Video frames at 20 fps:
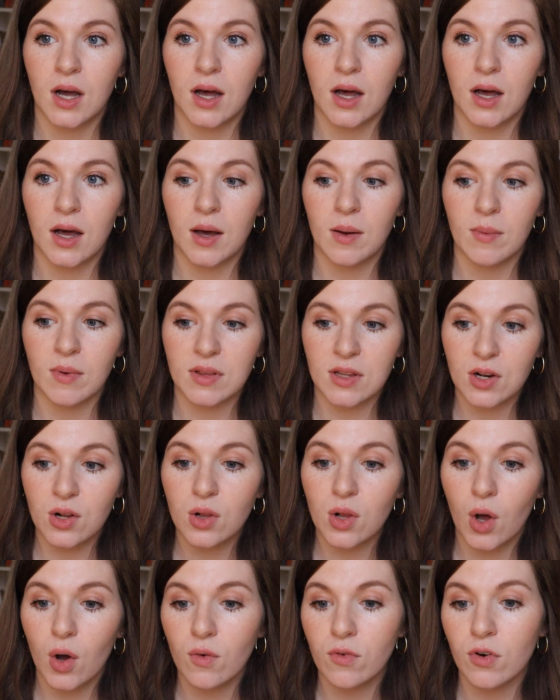a
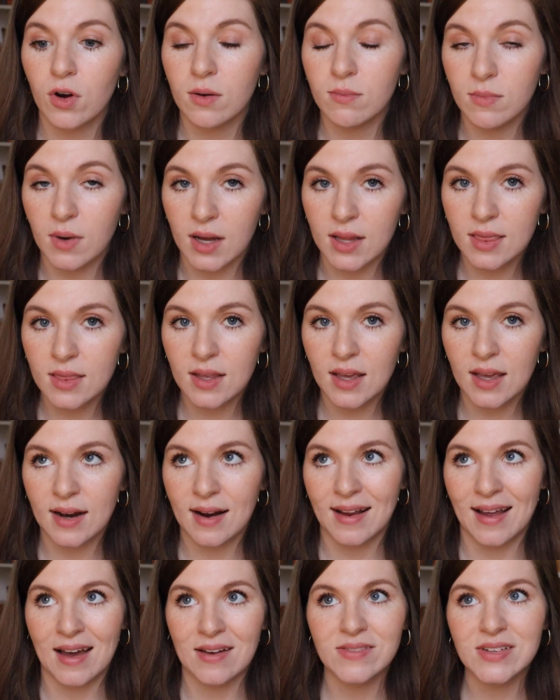little over a month, and
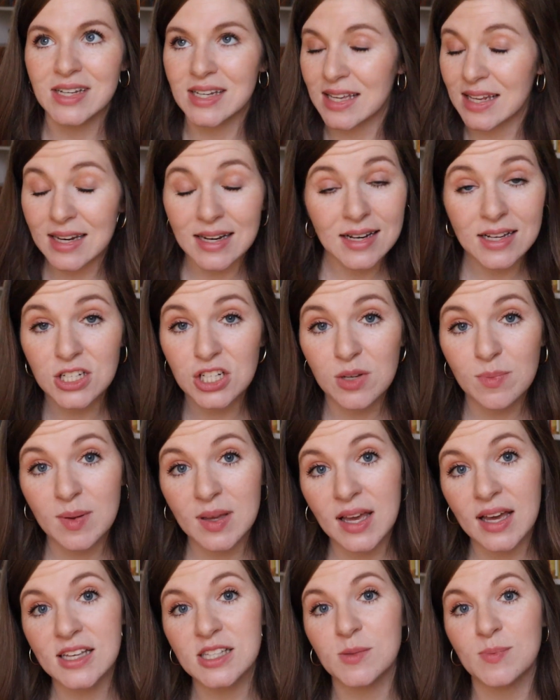I haven't needed a
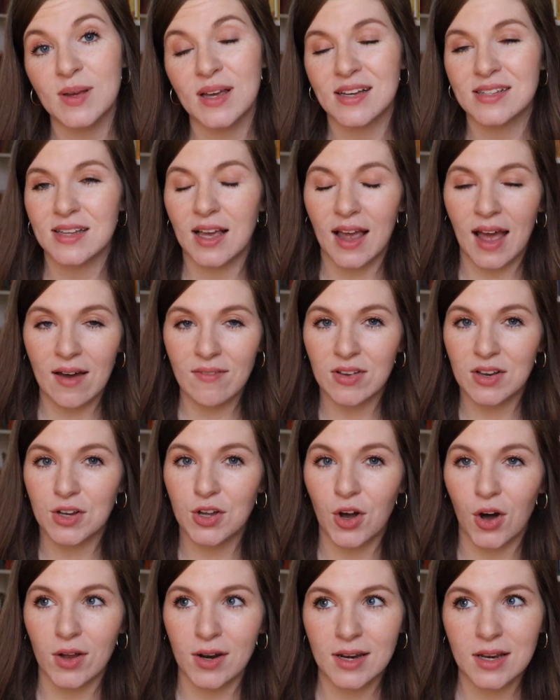GPS because I haven't
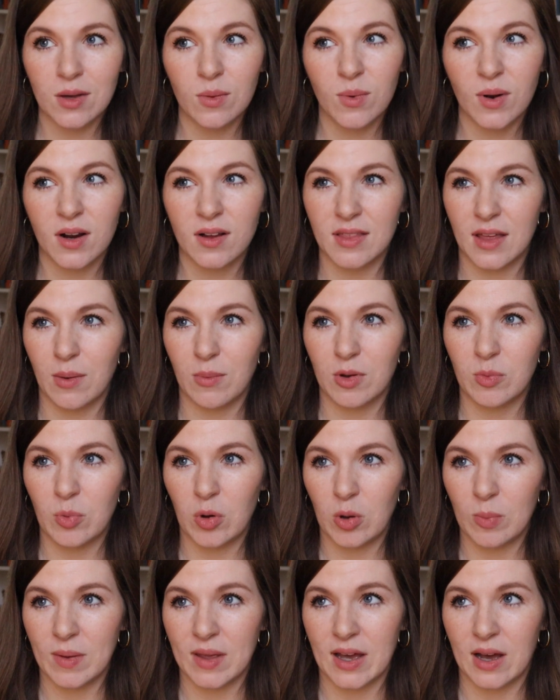gone anywhere that would
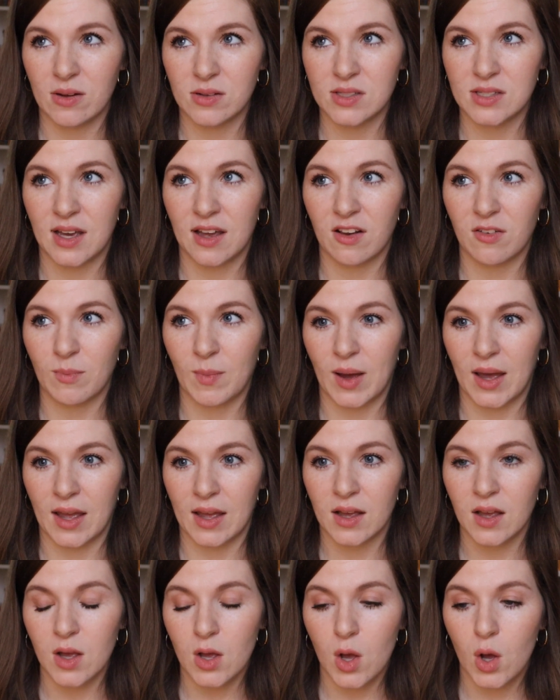put me outside of
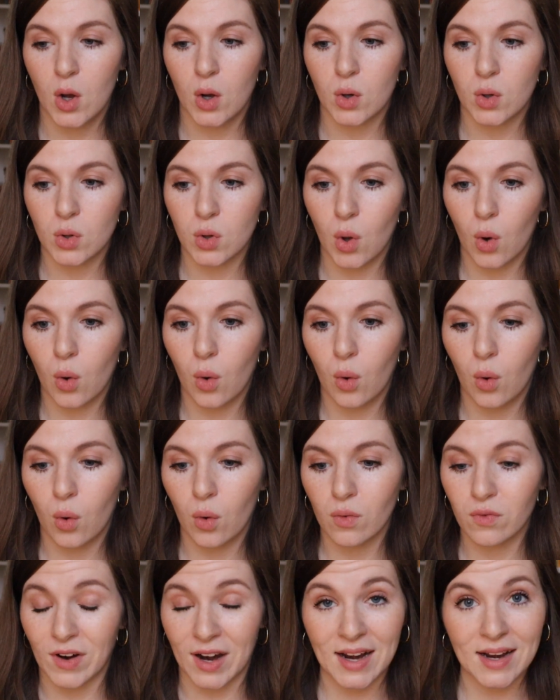my
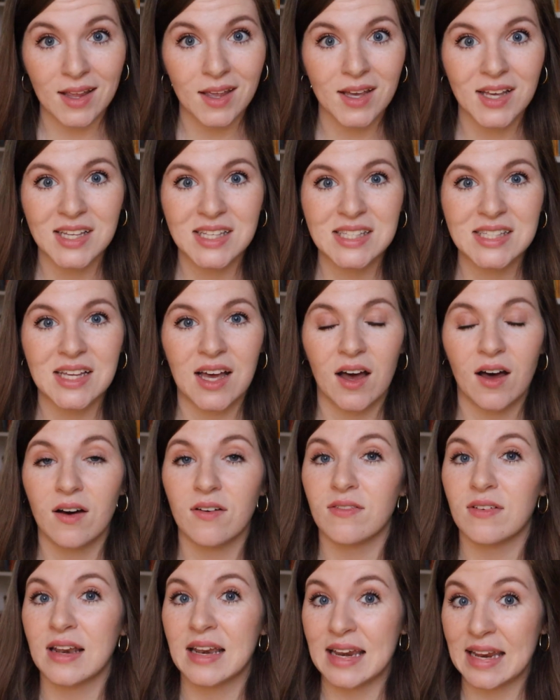local radius
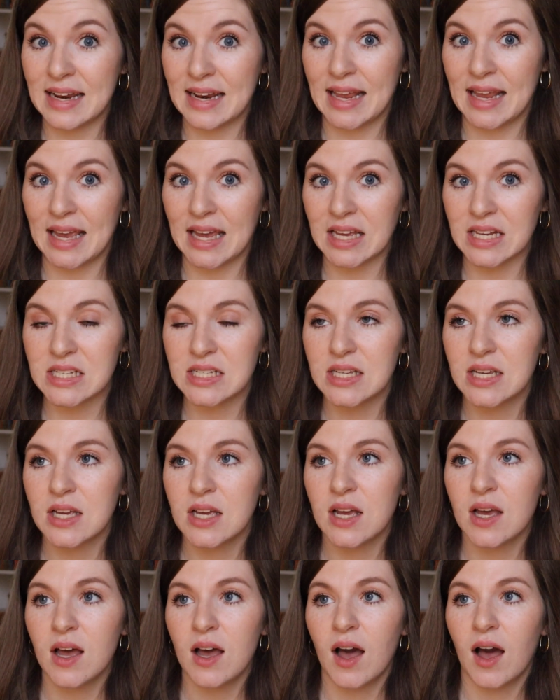of needing it.
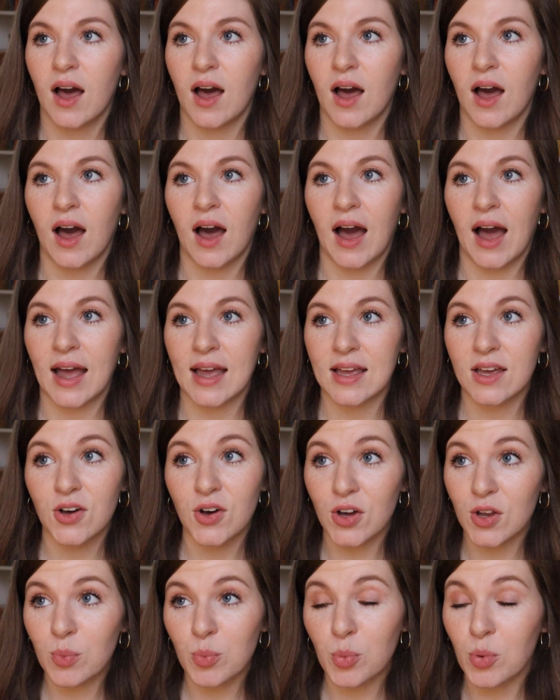I
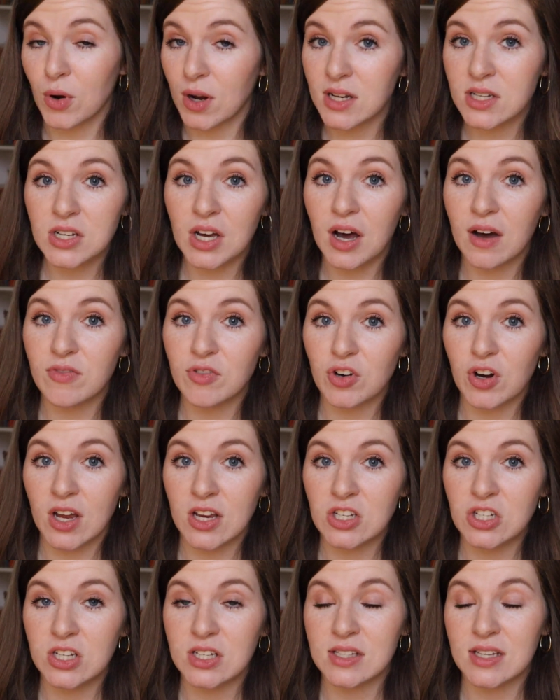could print off
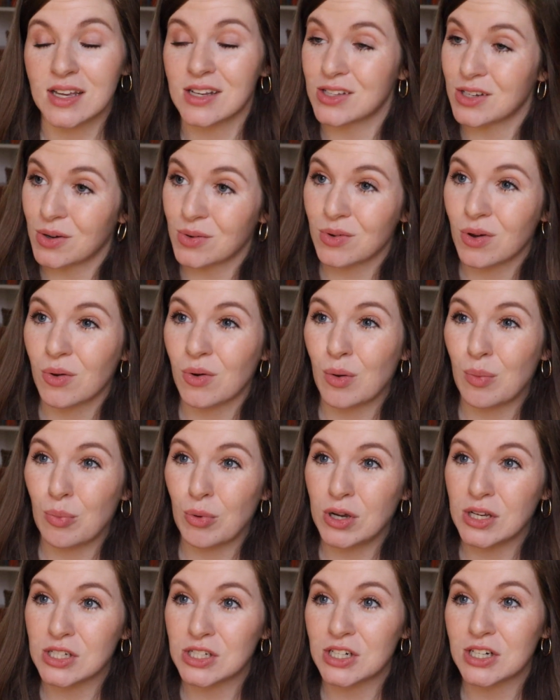directions. I don't own a
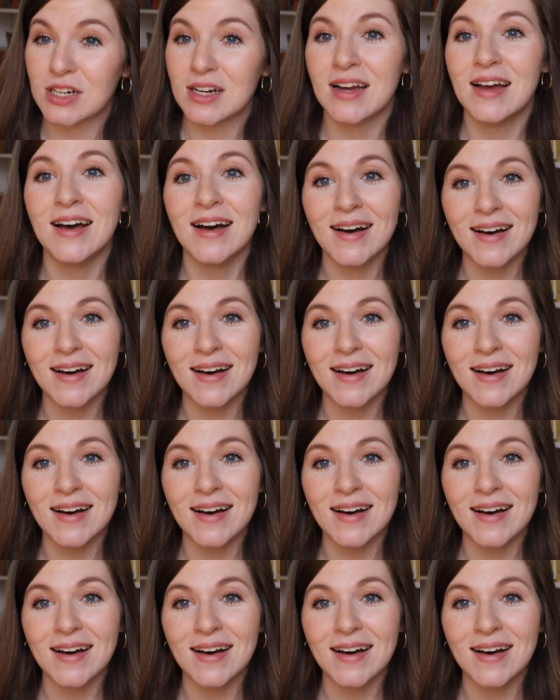printer,